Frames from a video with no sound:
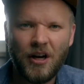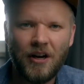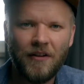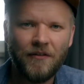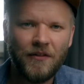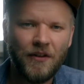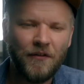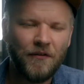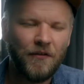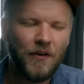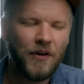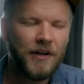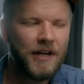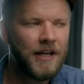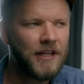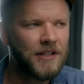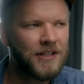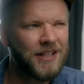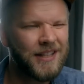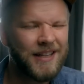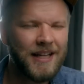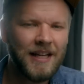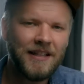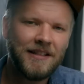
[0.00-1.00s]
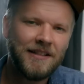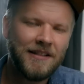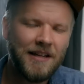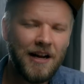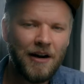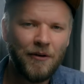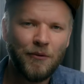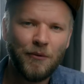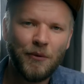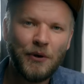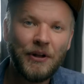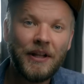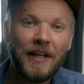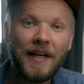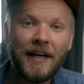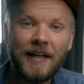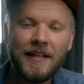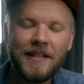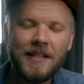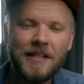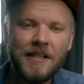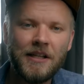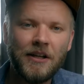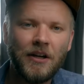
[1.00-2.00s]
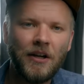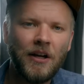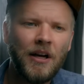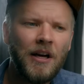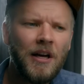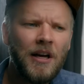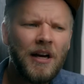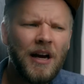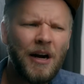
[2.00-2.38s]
of the footage, and that's not really ideal.